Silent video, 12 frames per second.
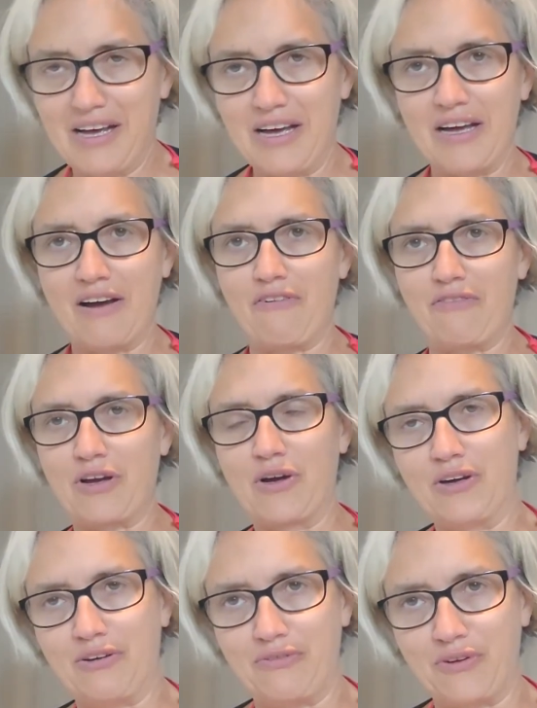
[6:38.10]
of a
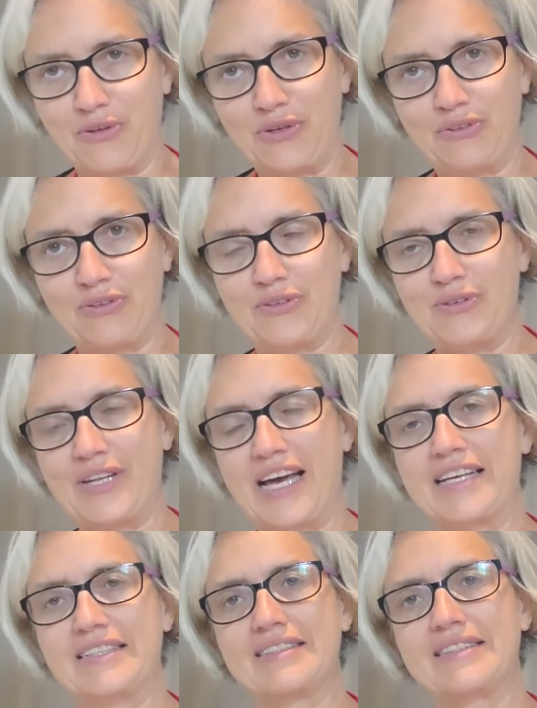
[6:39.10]
cook to do
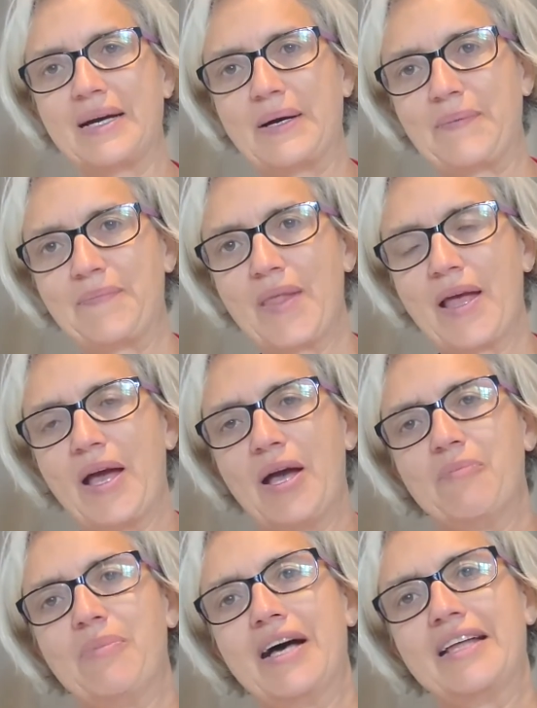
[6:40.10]
that. So
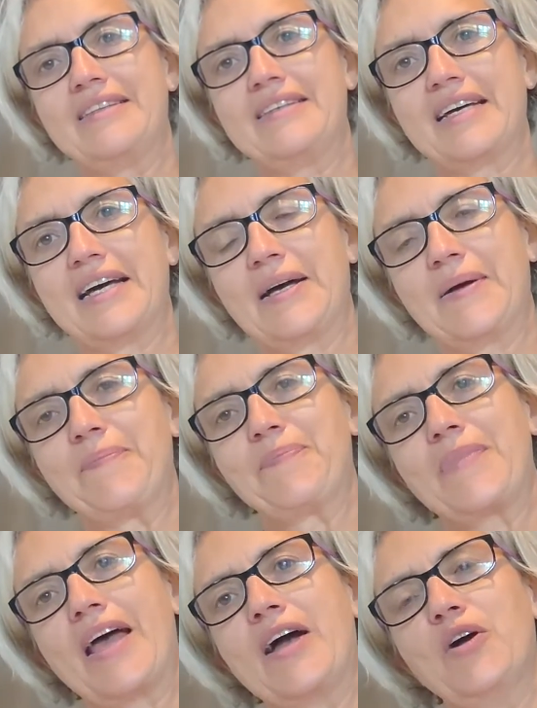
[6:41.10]
but
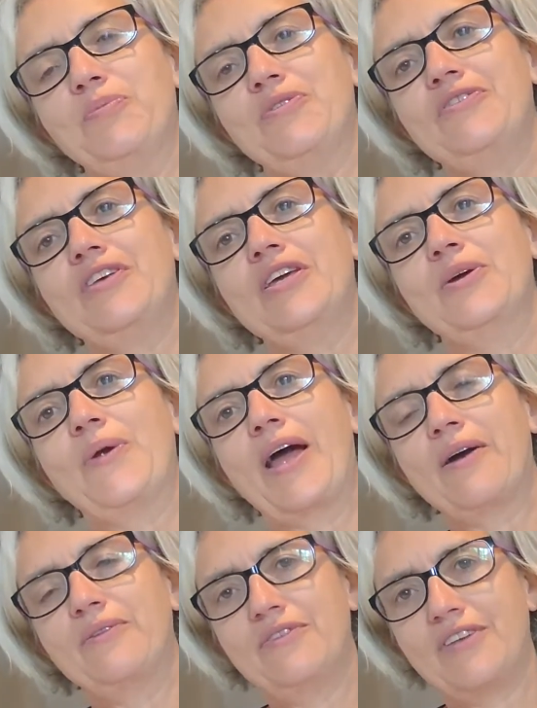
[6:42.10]
I hope to see you
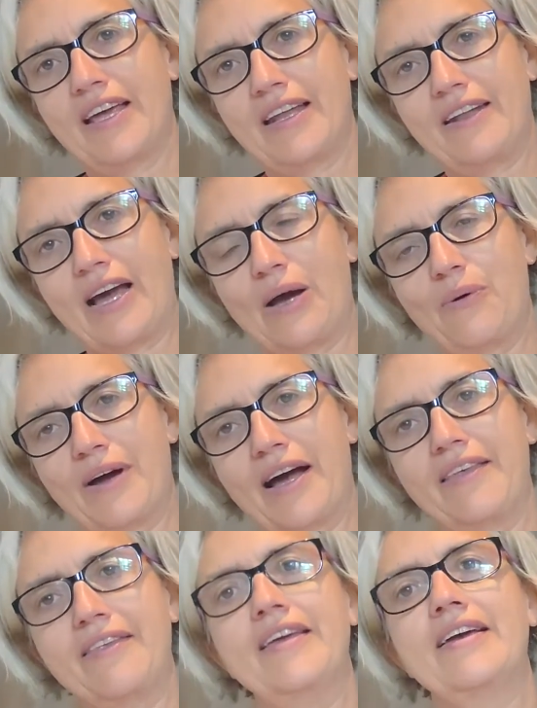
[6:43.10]
around, and now
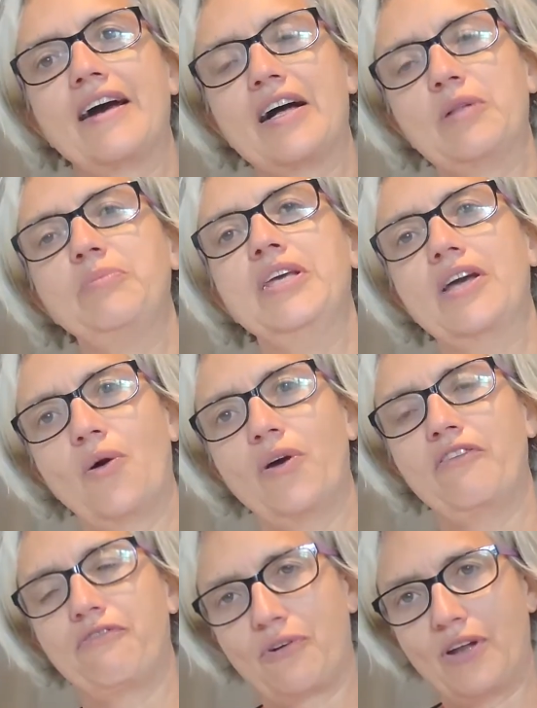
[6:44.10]
I think I'll be
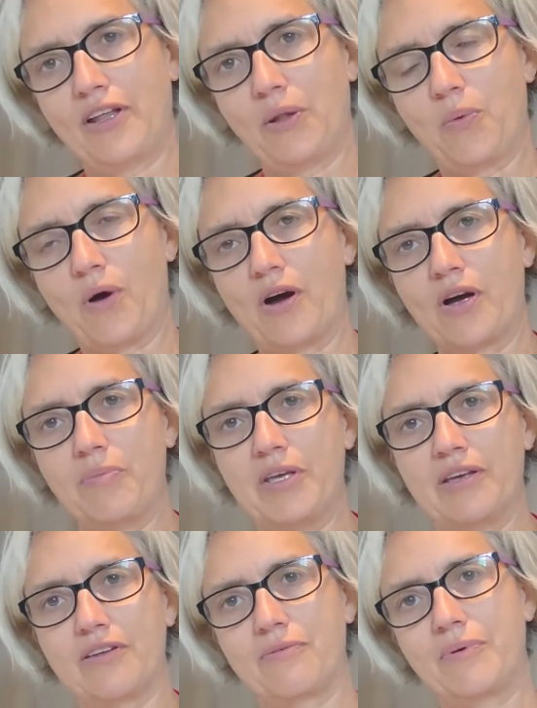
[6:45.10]
going for a little walk,
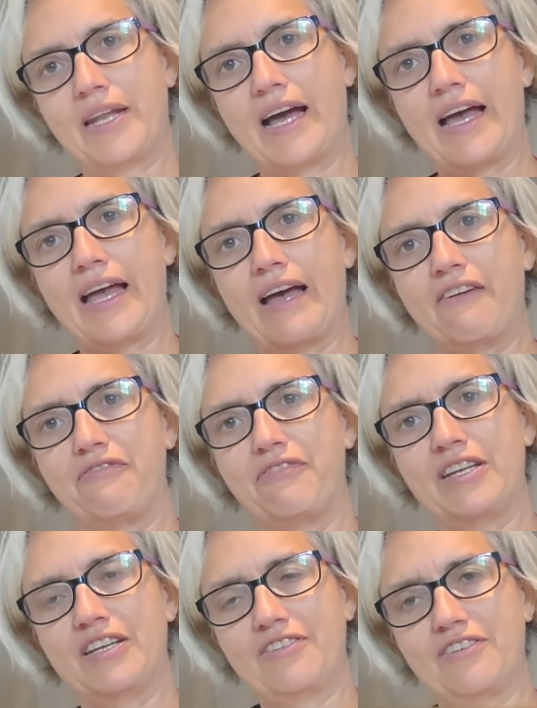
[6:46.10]
because when I have
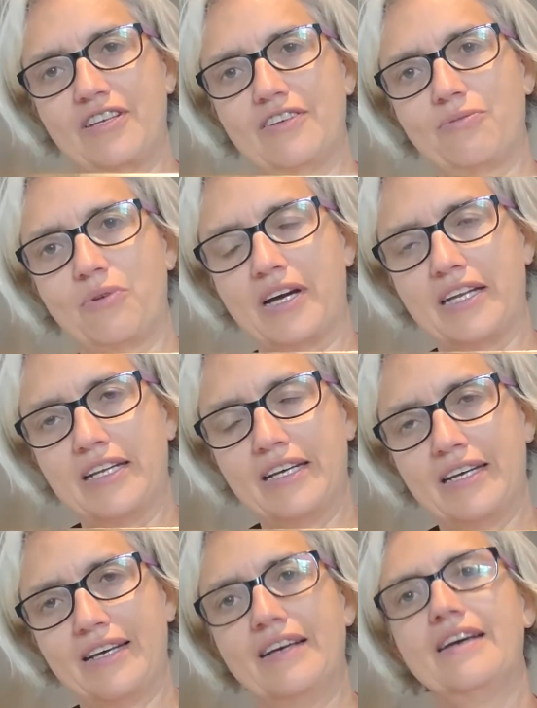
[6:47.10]
finished this one,